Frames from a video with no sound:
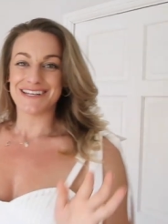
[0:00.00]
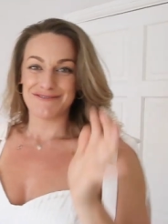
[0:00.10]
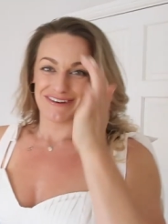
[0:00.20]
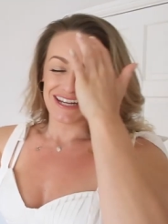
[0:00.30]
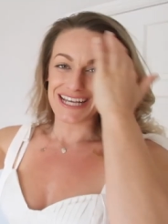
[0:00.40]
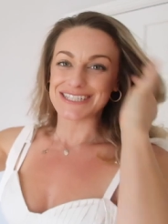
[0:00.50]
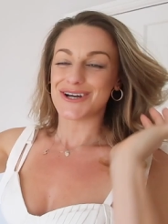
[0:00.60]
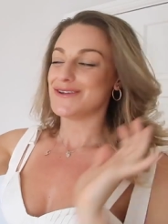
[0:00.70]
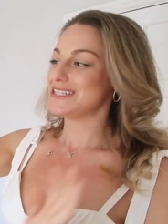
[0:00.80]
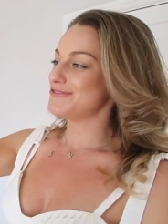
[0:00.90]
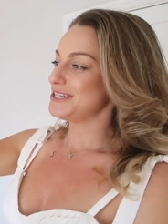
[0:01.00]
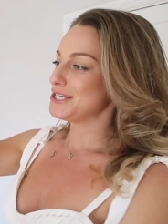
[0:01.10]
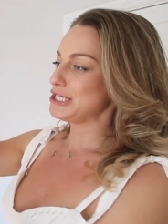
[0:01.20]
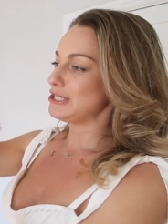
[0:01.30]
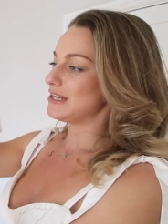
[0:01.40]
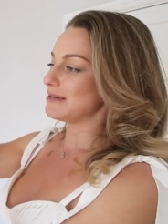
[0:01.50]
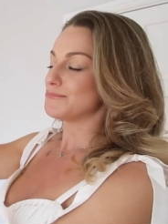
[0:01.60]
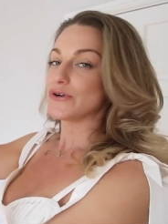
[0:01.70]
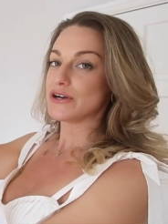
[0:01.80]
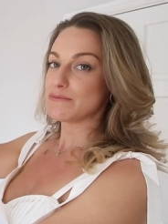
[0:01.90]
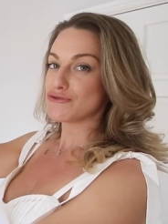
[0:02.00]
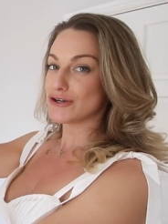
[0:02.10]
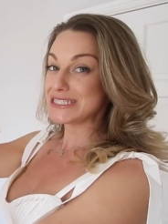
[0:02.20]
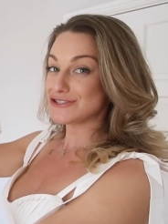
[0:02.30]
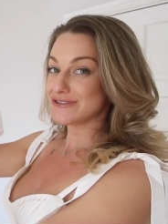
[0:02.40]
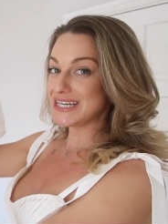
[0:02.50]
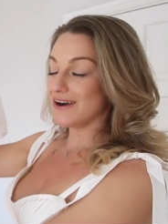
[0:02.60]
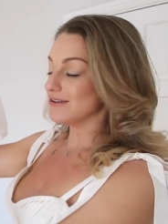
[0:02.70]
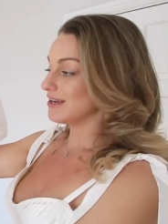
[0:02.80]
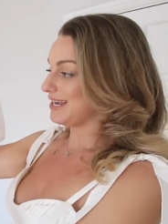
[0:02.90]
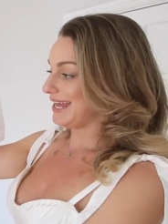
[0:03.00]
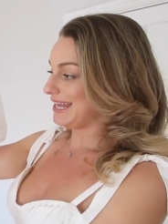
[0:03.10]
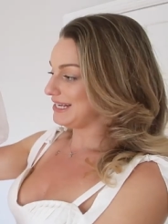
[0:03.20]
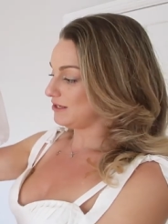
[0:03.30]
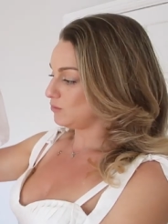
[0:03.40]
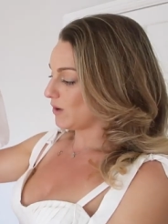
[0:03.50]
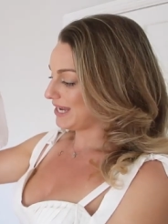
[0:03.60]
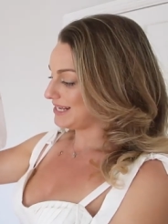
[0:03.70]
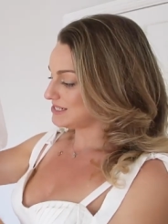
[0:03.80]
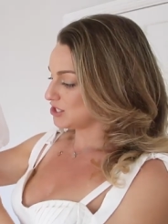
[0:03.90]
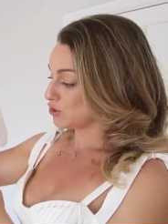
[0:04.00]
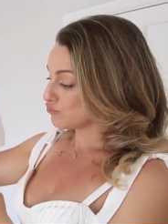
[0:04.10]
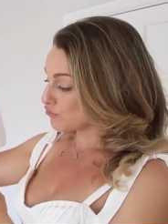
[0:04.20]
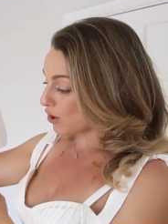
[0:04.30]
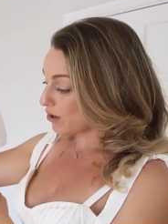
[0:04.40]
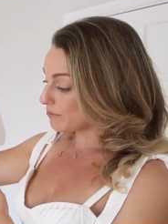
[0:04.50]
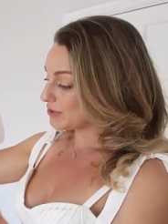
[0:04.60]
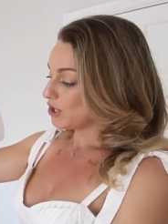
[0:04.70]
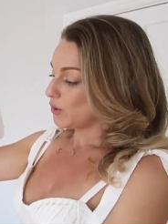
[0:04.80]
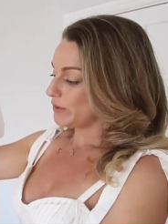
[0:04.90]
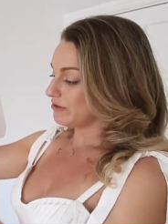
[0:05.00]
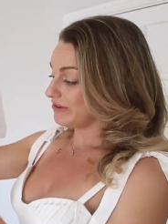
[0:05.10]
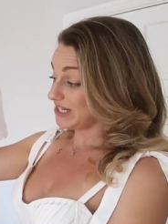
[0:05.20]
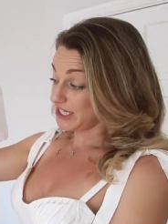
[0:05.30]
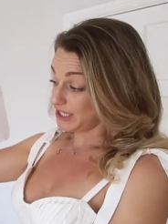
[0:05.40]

gonna finish on this really cute, like, broidery anglais little white crop with a really